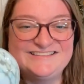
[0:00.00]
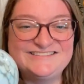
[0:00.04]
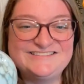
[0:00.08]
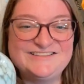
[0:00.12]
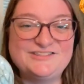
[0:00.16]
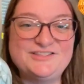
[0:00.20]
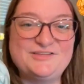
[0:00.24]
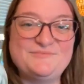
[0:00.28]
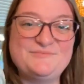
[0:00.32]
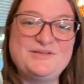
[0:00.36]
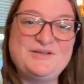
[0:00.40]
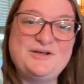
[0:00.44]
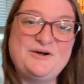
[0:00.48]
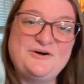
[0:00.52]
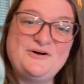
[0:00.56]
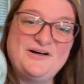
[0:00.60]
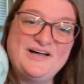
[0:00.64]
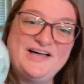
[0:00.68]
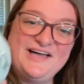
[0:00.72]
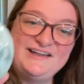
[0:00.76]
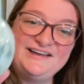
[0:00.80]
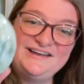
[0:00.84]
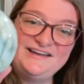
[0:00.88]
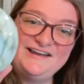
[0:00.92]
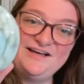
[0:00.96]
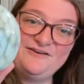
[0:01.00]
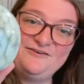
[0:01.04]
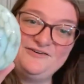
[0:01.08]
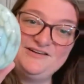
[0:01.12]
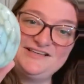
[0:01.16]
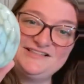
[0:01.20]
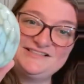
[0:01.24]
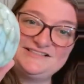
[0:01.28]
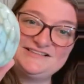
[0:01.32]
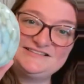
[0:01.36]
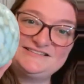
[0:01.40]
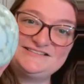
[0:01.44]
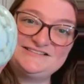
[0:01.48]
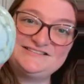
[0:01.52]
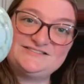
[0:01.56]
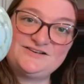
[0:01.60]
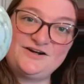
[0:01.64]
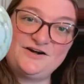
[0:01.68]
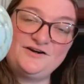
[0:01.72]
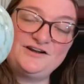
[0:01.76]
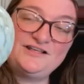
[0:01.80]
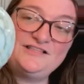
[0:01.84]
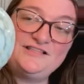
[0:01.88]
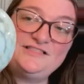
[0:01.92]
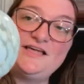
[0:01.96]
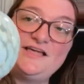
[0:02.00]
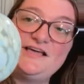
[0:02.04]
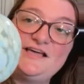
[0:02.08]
So let me go ahead and I will get this started.